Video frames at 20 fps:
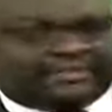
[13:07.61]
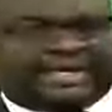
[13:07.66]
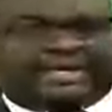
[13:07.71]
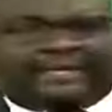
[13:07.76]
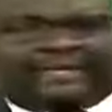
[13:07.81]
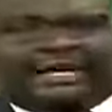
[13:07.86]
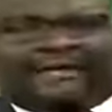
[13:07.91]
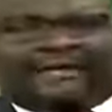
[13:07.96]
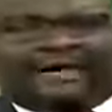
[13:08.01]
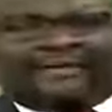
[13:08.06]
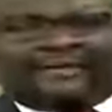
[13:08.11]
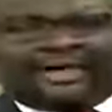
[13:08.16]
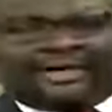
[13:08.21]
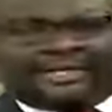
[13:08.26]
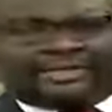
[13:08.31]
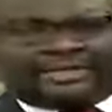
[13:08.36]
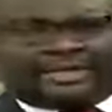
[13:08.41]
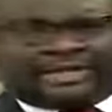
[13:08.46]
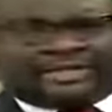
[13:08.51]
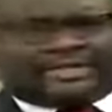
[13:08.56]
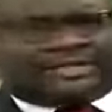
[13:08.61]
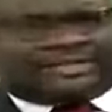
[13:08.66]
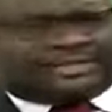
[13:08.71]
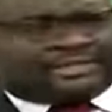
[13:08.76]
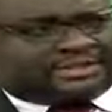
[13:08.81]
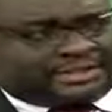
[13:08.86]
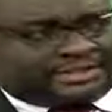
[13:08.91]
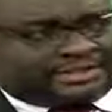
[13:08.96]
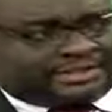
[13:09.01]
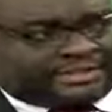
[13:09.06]
Now, our educational
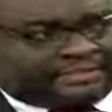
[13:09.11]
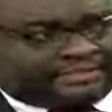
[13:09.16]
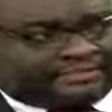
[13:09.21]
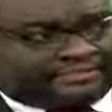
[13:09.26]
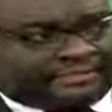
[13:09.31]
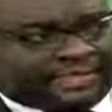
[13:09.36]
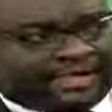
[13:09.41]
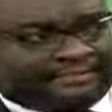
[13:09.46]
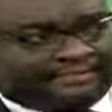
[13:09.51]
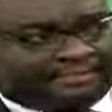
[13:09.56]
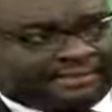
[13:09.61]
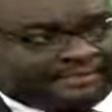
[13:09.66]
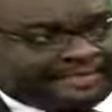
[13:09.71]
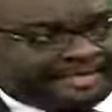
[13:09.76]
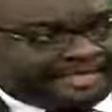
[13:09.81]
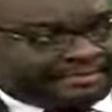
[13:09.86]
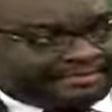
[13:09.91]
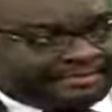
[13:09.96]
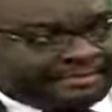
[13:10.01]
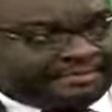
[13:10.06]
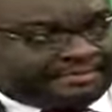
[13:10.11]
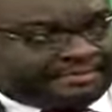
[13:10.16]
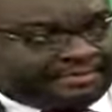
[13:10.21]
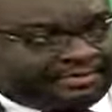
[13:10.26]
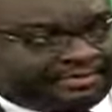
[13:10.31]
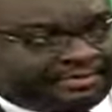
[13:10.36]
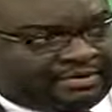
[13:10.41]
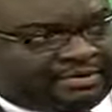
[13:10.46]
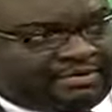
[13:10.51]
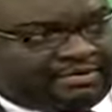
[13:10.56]
system prepares
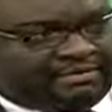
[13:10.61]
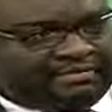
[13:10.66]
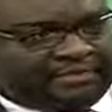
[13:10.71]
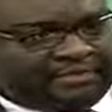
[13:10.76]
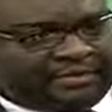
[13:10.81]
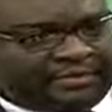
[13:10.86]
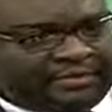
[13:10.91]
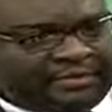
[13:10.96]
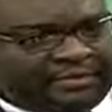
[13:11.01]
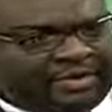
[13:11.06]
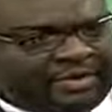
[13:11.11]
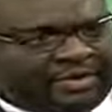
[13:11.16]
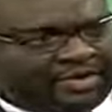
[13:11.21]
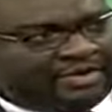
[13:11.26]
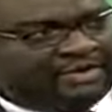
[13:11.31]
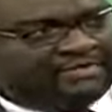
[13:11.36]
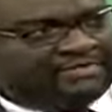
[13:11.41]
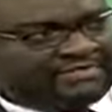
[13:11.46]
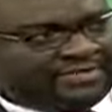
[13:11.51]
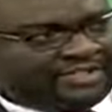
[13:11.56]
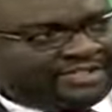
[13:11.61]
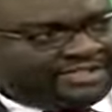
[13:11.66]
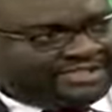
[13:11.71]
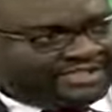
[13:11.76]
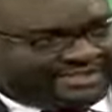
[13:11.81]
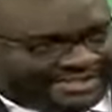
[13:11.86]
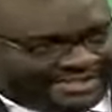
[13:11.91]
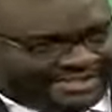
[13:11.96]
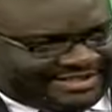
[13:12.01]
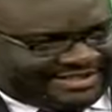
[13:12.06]
people for convergent
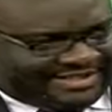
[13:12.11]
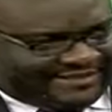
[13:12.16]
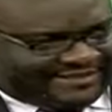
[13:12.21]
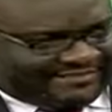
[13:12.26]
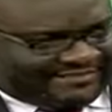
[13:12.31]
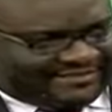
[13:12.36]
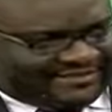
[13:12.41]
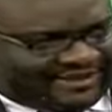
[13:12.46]
thinking.